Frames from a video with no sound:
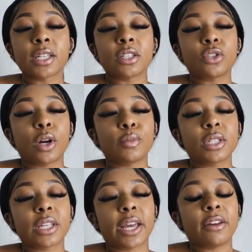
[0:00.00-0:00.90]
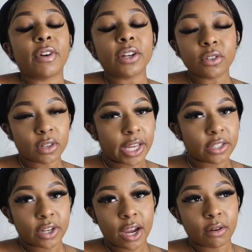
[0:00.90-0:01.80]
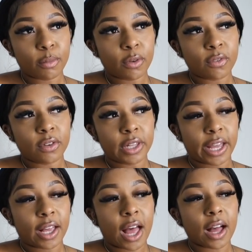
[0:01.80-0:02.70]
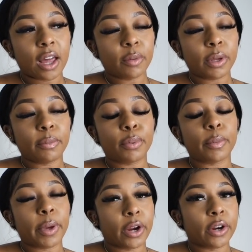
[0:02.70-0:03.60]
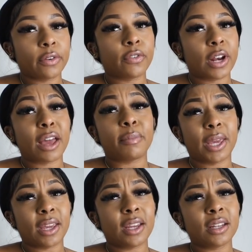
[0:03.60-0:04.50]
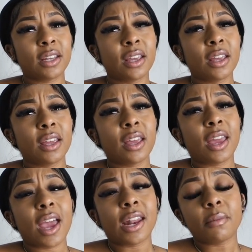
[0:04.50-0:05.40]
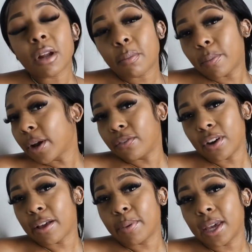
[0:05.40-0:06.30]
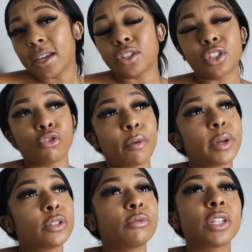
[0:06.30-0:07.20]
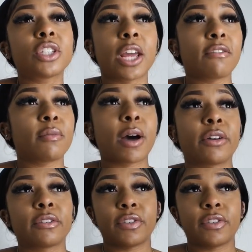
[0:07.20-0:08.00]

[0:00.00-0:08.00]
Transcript: So I'm just like, if I do laser hair removal, like I gotta be prepared for that pain. And I'm not prepared for that pain, so I'm gonna do this shaving powder